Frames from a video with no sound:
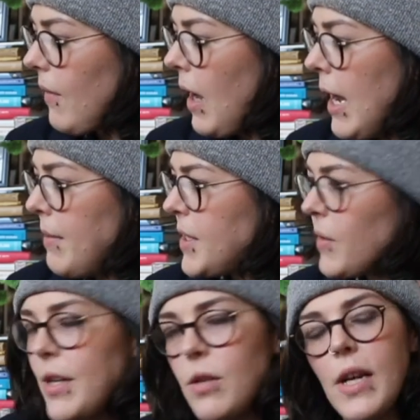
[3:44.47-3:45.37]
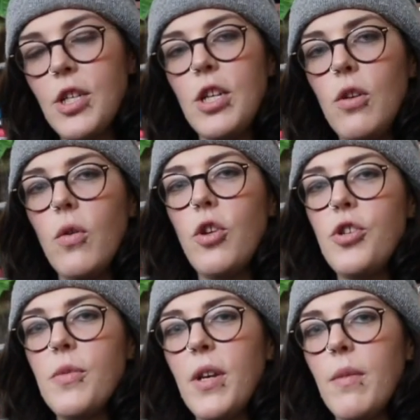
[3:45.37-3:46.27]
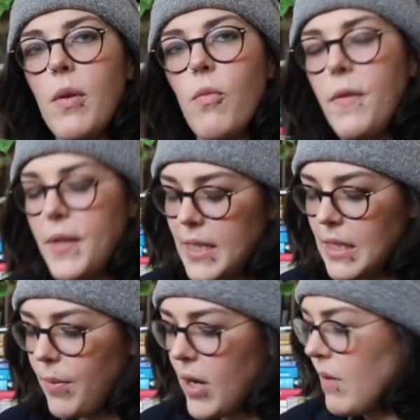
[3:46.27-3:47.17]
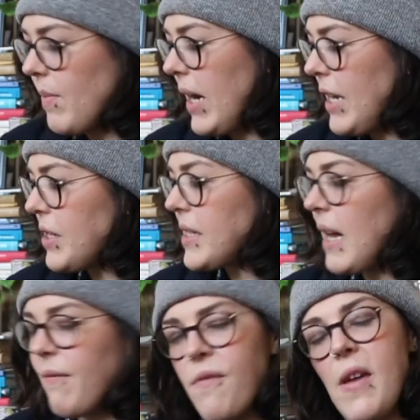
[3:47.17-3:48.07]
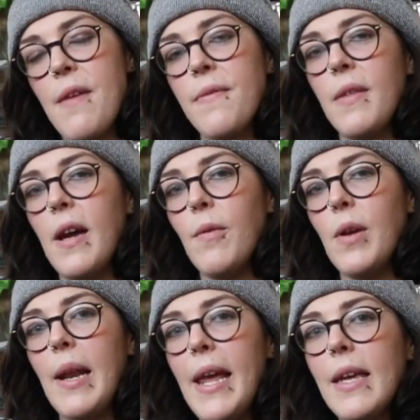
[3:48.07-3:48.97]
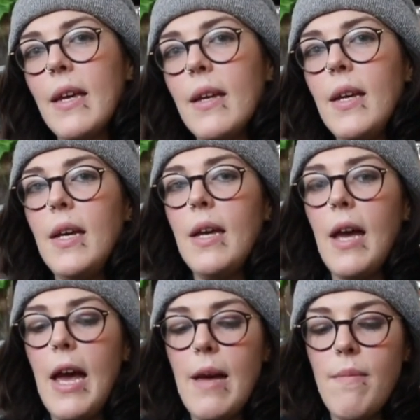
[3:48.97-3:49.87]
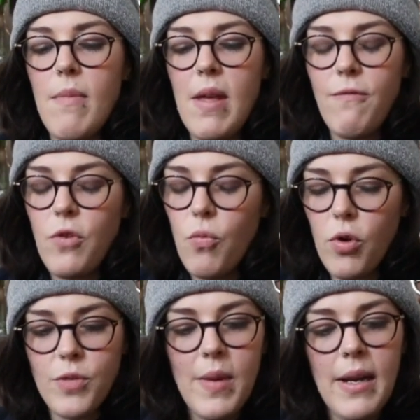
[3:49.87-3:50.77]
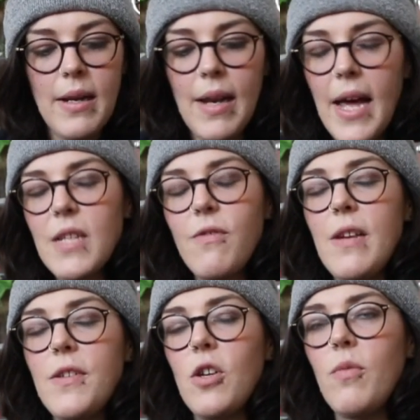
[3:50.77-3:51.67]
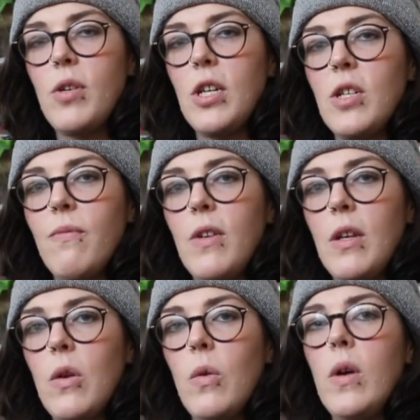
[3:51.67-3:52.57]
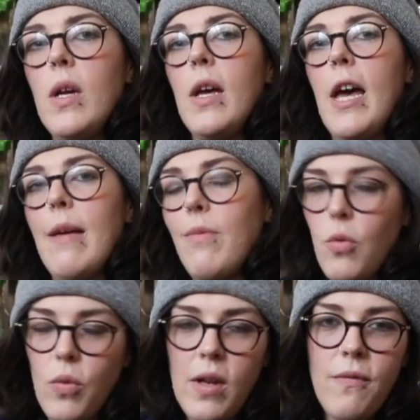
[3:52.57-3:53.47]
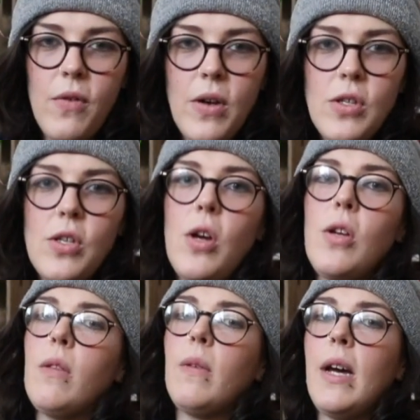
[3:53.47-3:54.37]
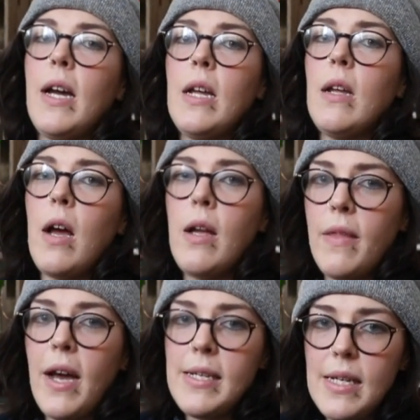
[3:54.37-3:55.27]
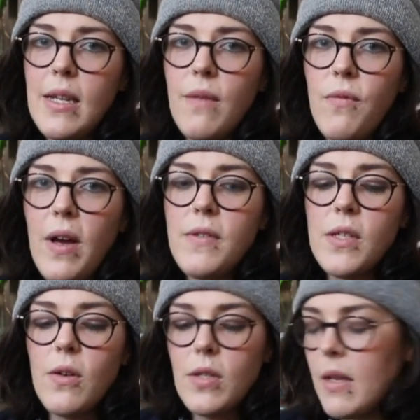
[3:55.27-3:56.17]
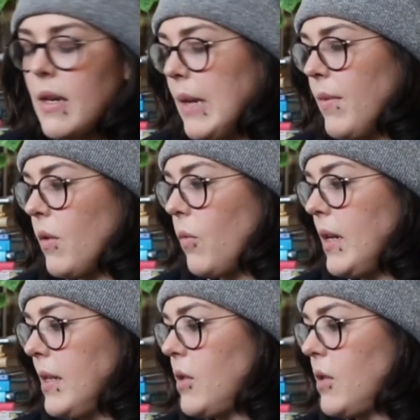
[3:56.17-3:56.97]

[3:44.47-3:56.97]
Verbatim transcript: Um, so I don't actually know a huge amount about what this is about, but I just have faith that I'm going to like it. Um, if you watch my last five star prediction video, um, you will have found out that I, I that I did give five stars to the Name of the Wind.